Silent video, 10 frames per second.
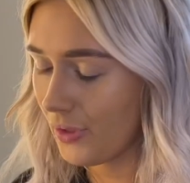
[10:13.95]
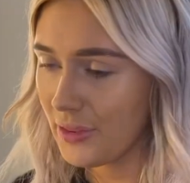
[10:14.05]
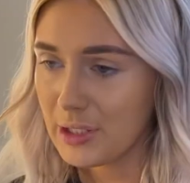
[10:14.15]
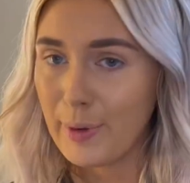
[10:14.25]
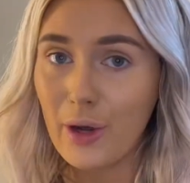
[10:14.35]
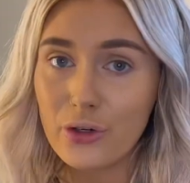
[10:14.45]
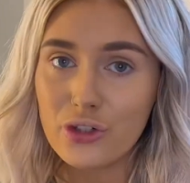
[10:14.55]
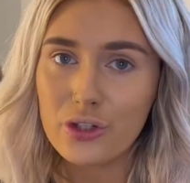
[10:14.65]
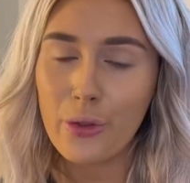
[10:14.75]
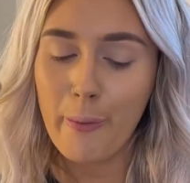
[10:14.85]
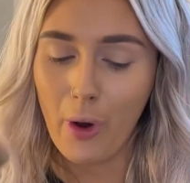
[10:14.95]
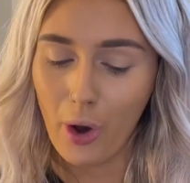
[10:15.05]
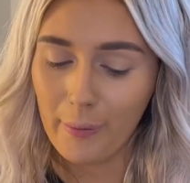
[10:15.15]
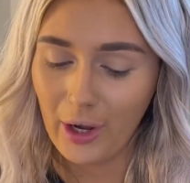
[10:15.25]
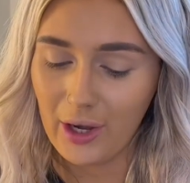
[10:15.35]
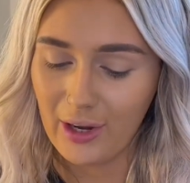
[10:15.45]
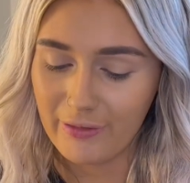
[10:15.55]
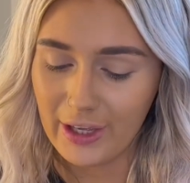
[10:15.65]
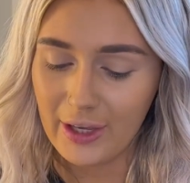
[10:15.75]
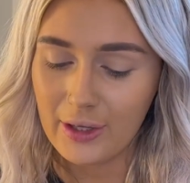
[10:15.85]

This powder is just the bomb. Like, I love it.